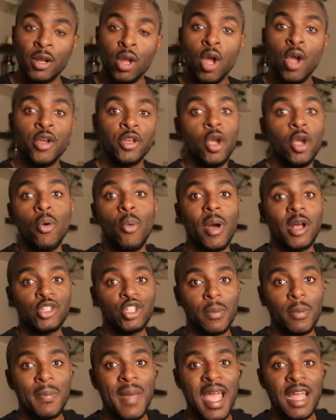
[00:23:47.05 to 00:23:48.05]
You're watching
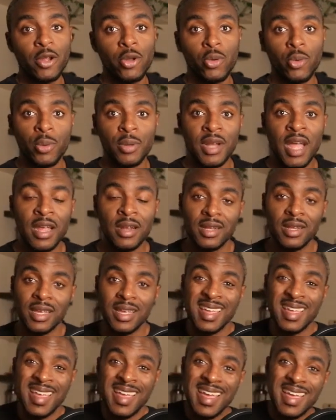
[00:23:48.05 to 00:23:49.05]
Bad Guru Nightly,
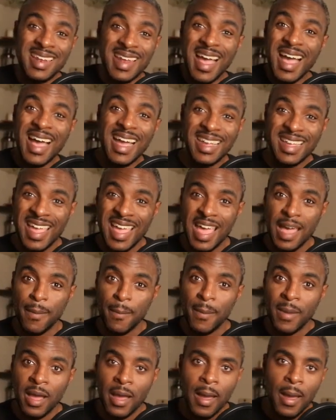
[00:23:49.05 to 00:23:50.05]
and I am
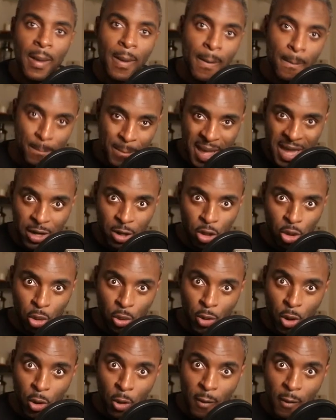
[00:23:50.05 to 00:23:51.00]
Bad Guru.